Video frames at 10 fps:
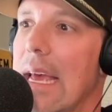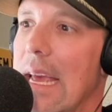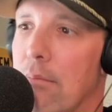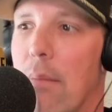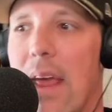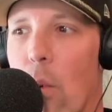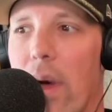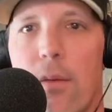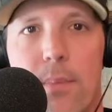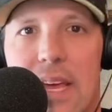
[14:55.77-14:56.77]
it may
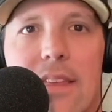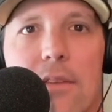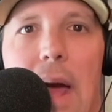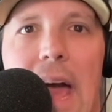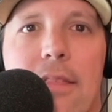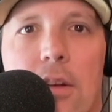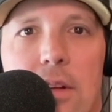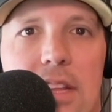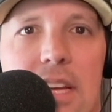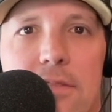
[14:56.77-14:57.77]
well be that Matthew
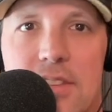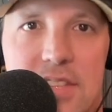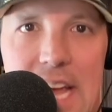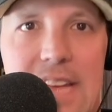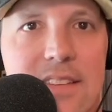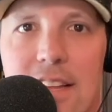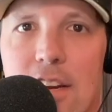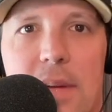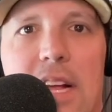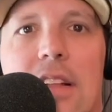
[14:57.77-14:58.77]
Cleveland stays a
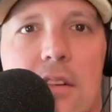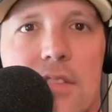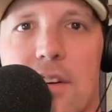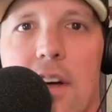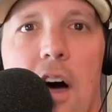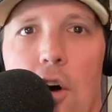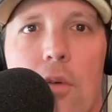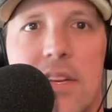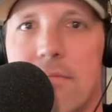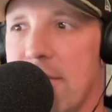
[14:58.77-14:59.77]
little bit closer to
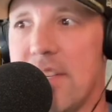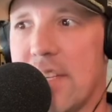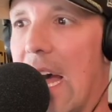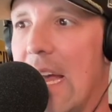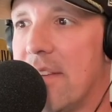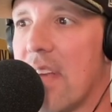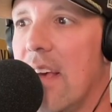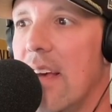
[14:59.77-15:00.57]
home and decides